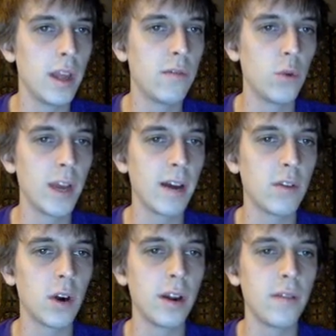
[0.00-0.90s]
if we have
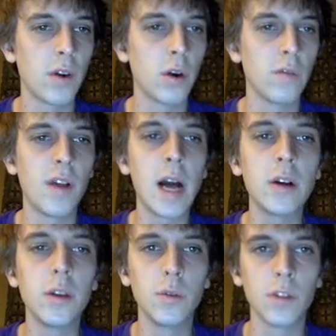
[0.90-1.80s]
our, if our
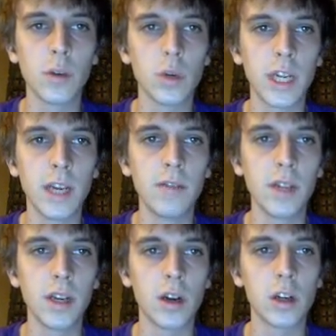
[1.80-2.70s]
values that we're
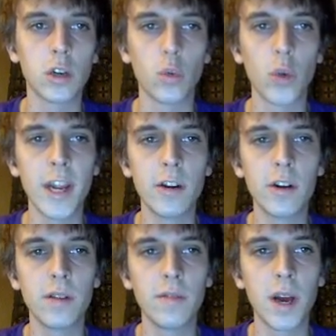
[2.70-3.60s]
given are greater
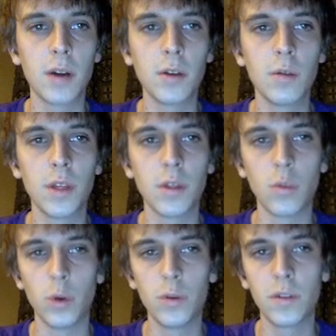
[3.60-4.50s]
in value than the
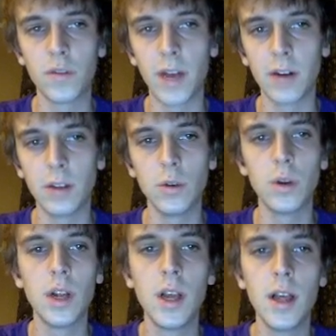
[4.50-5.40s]
root's value,
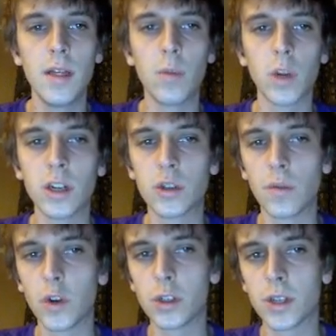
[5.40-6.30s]
then we're going to
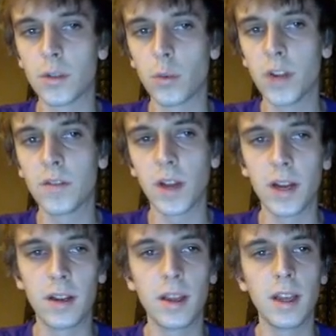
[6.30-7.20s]
traverse on the right
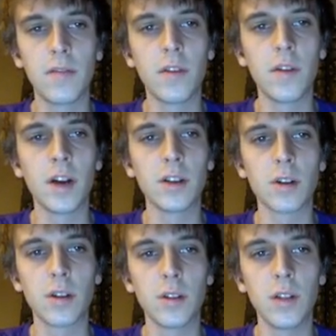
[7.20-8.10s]
side. If the values are
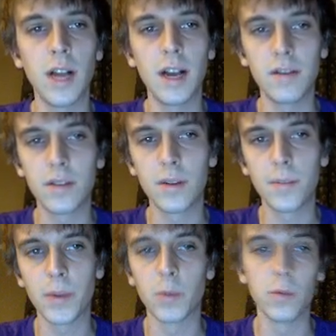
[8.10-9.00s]
on the left,
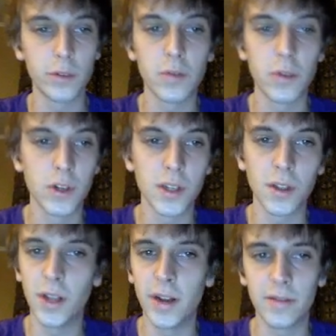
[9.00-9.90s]
then we'll traverse on the
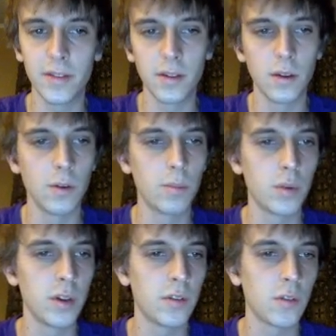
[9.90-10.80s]
left. So
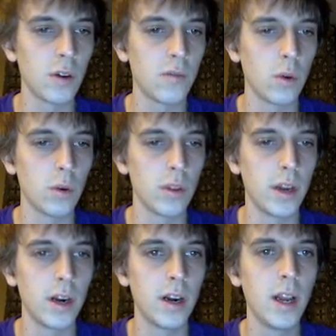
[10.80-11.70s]
pretty straightforward
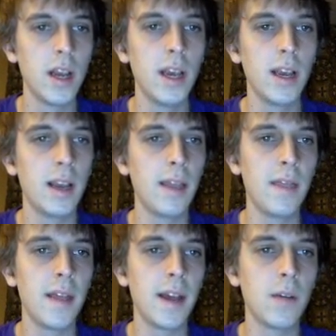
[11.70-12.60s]
there. And
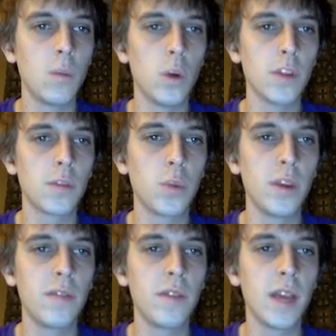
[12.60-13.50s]
then once
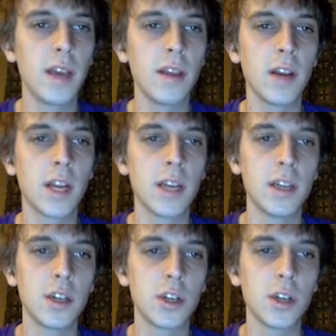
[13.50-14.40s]
we hit a
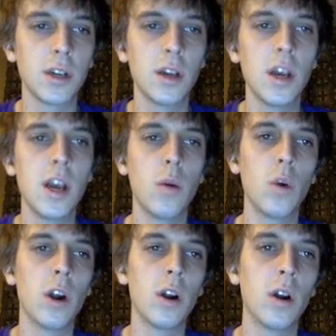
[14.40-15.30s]
condition
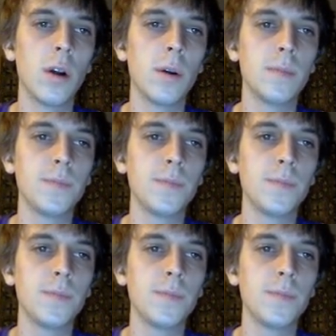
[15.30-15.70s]
where